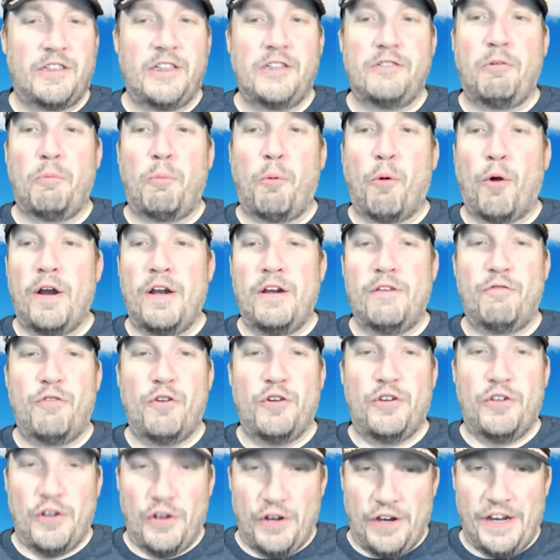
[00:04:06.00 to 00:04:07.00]
She's reporting
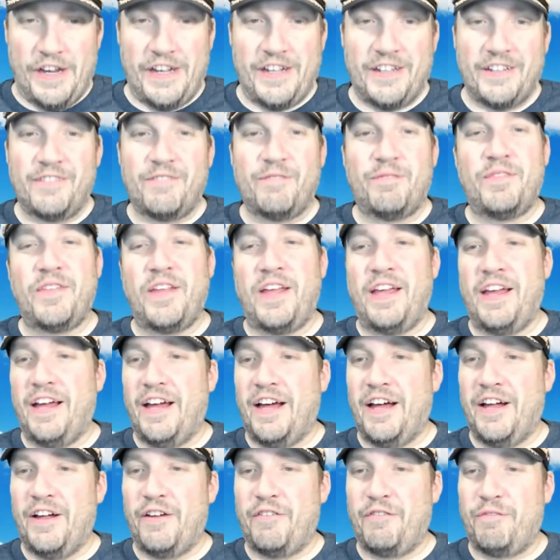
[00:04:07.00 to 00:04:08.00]
for duty.
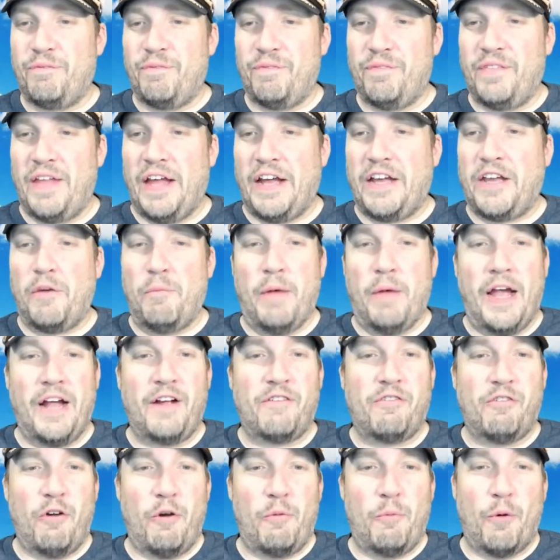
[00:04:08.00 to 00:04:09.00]
Thank you,
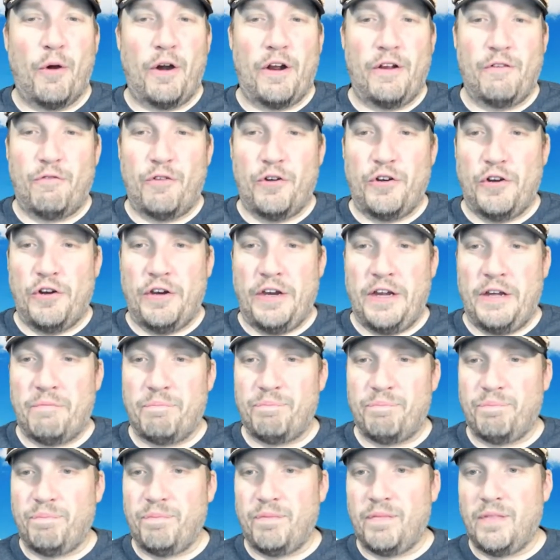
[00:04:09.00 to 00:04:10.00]
Meg, for reporting for duty.